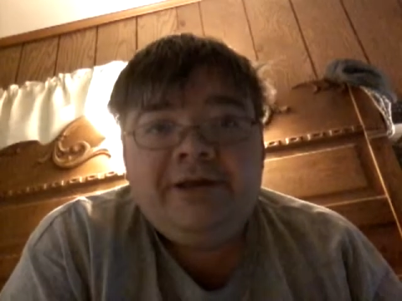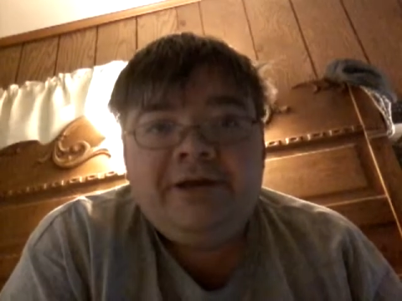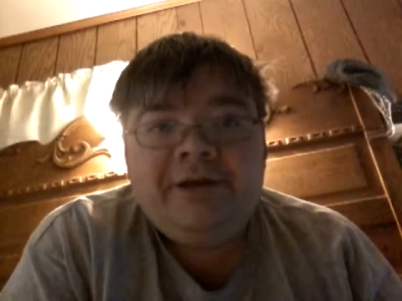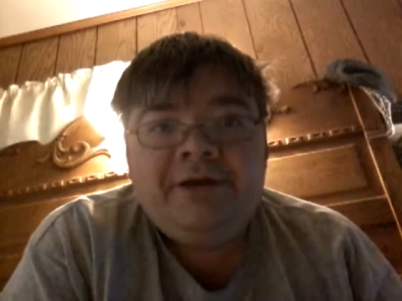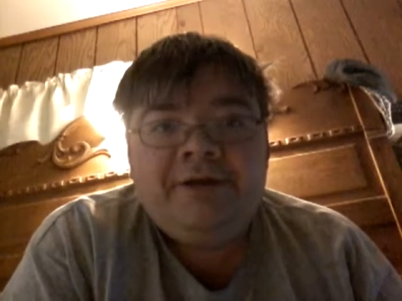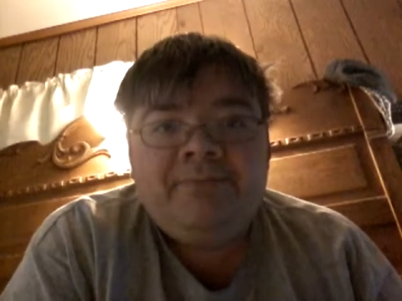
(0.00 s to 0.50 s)

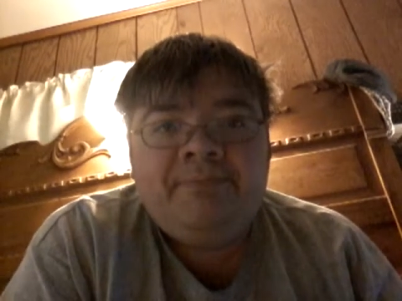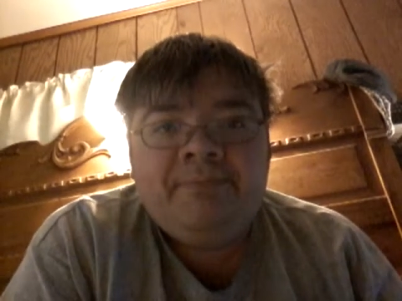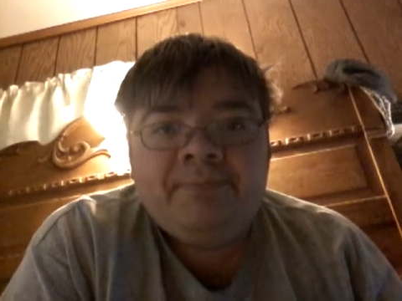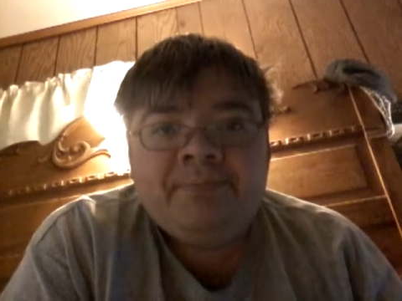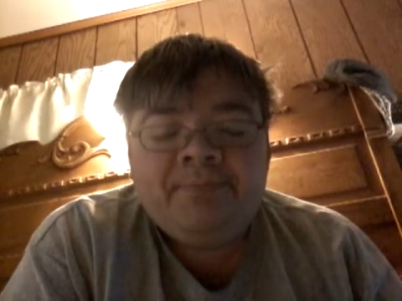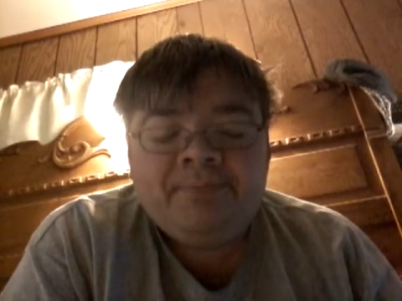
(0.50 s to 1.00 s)
um,
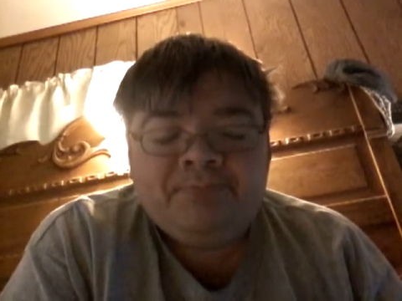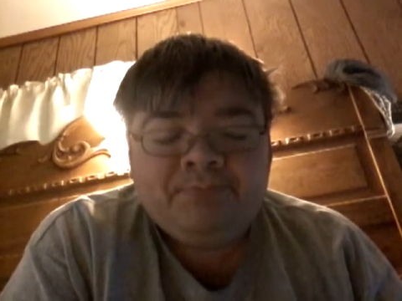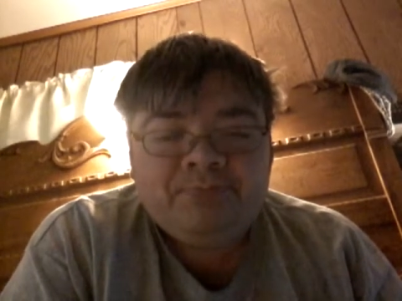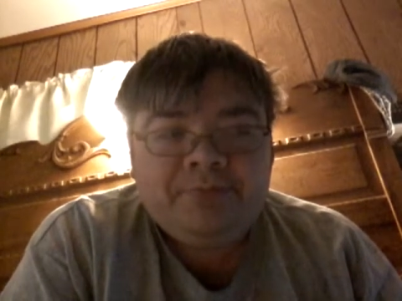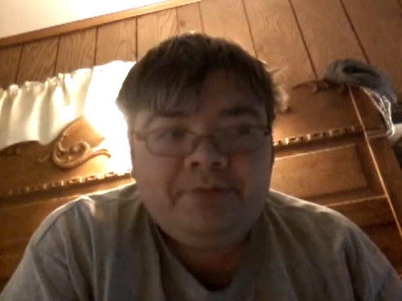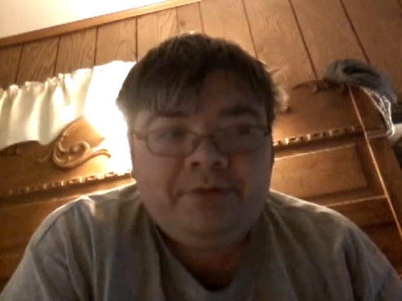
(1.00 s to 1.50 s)

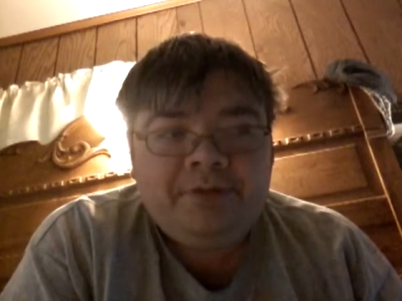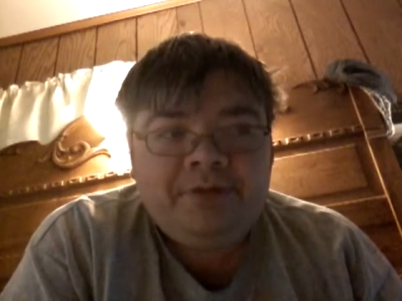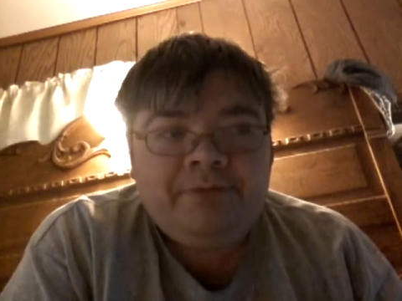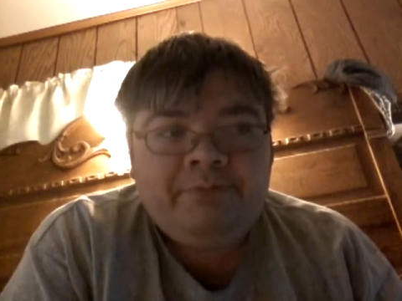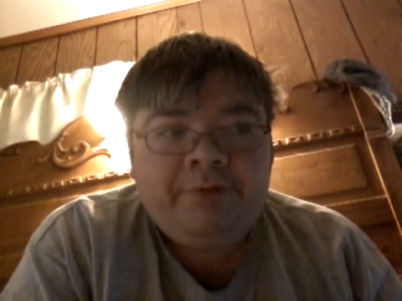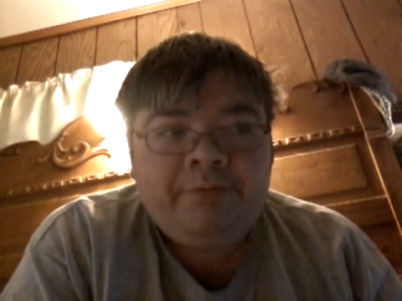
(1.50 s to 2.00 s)

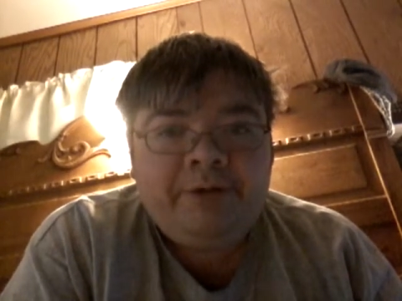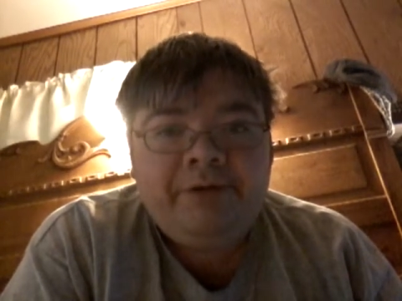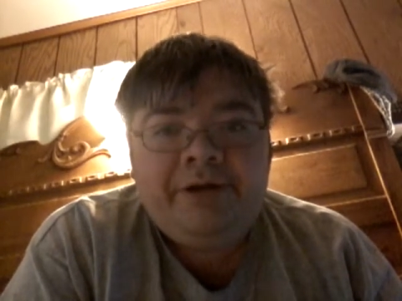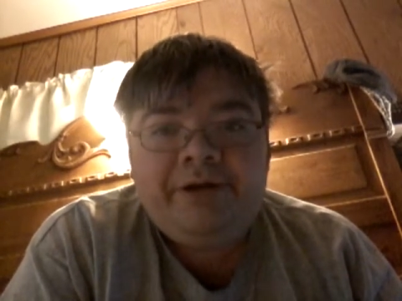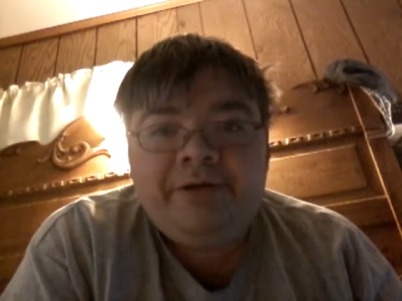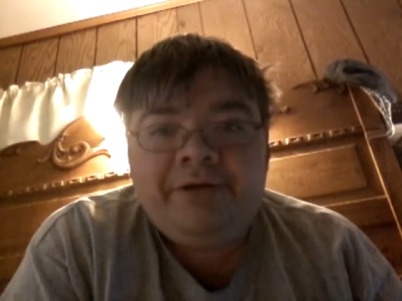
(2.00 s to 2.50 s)

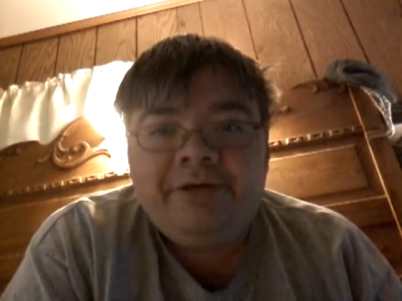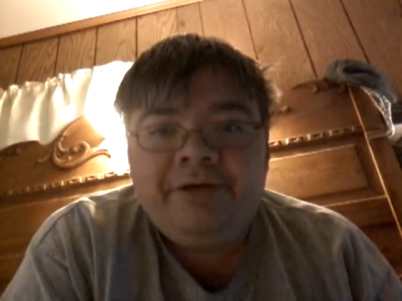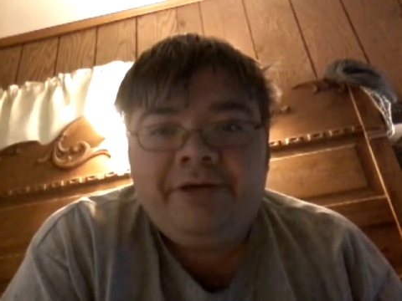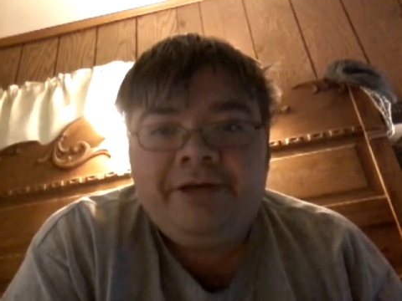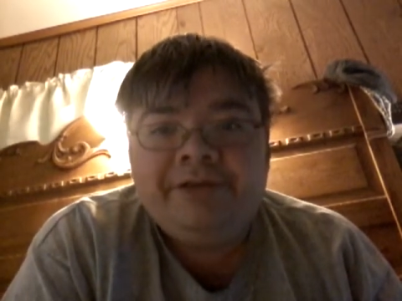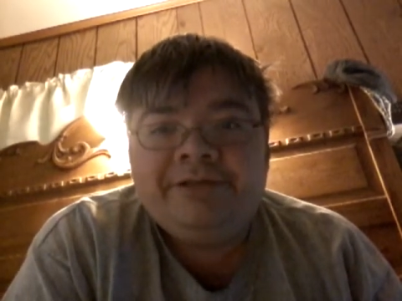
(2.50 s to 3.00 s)
promoting
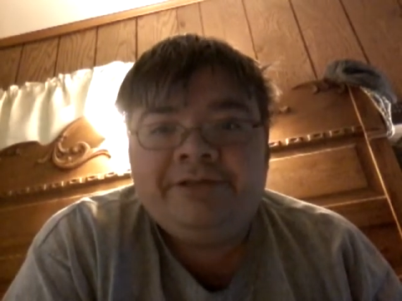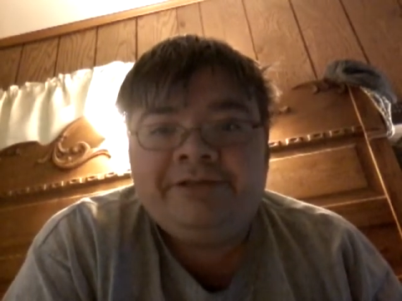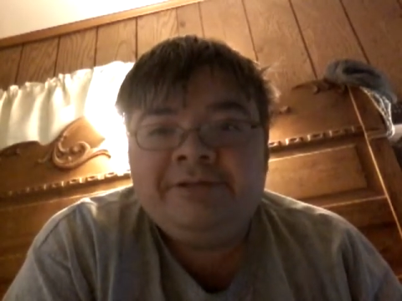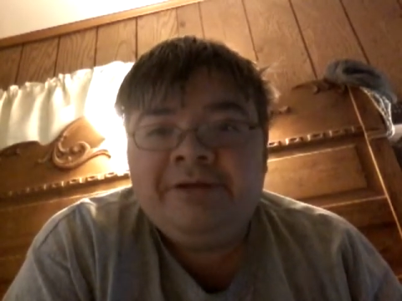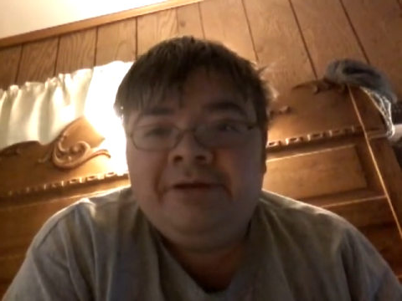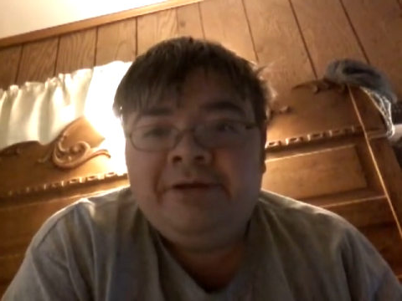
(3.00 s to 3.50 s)
his